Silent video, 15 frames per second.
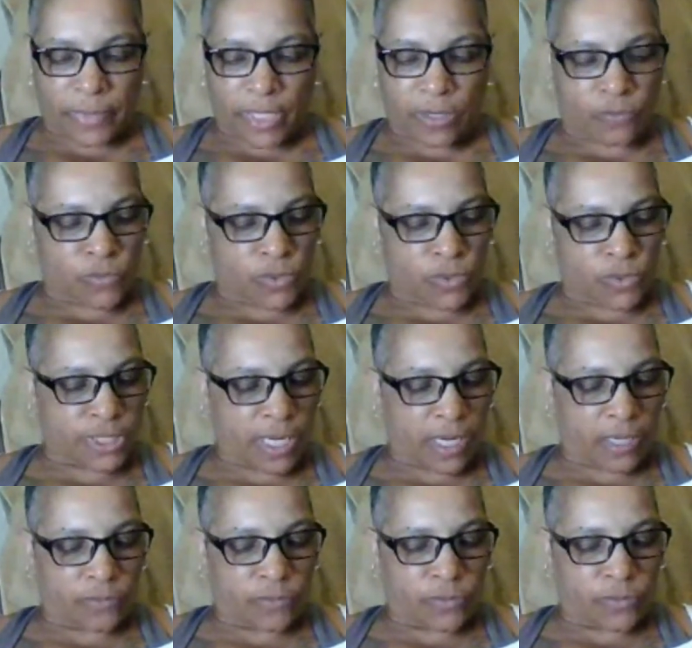from
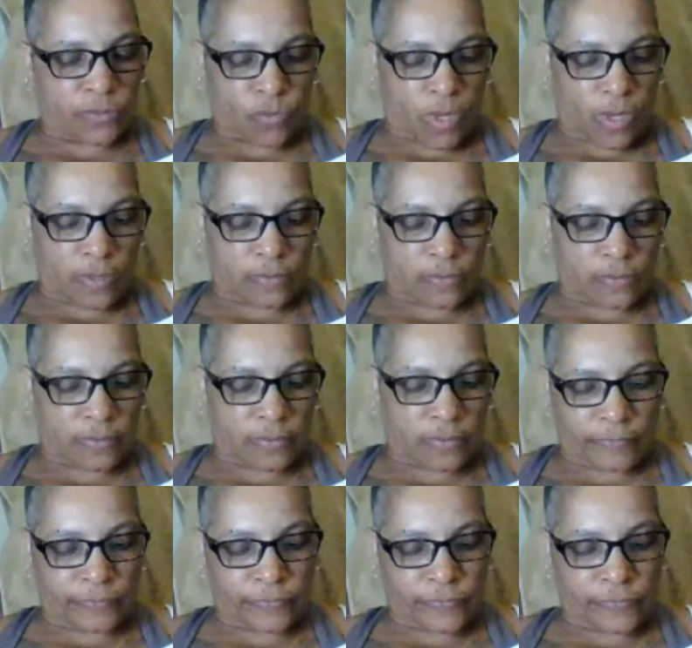my corner to
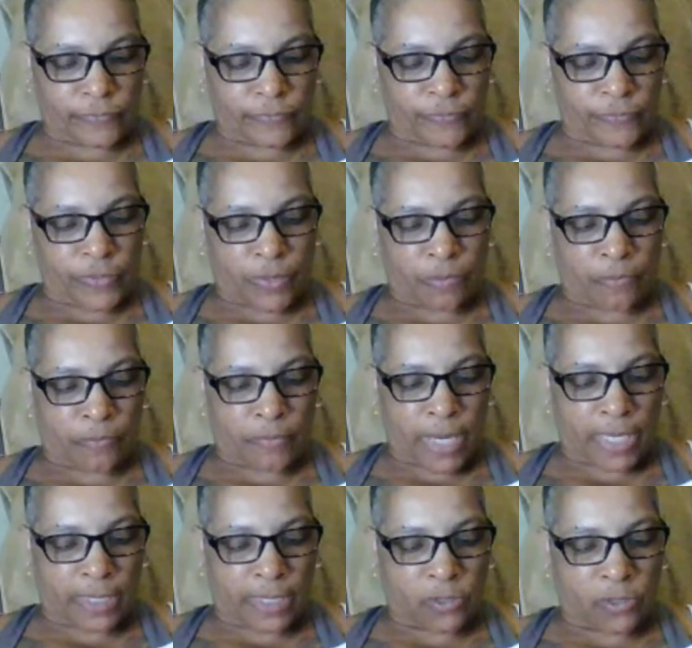the end of the
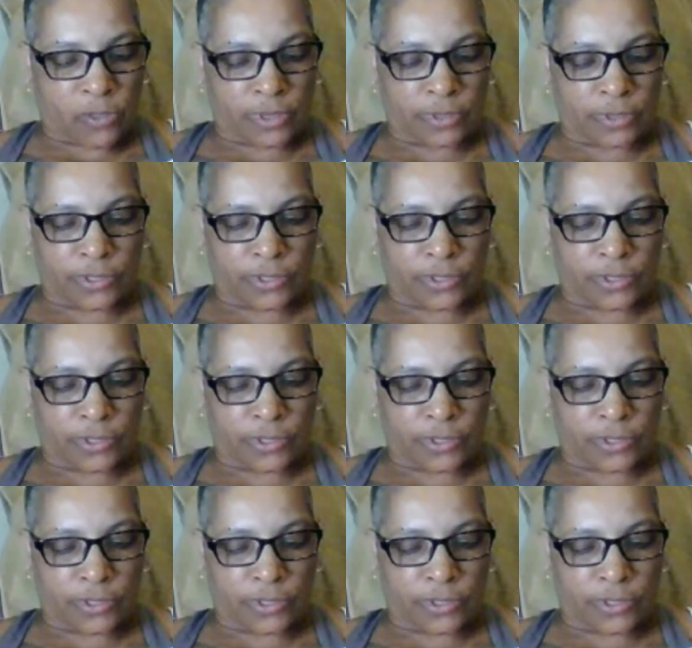block.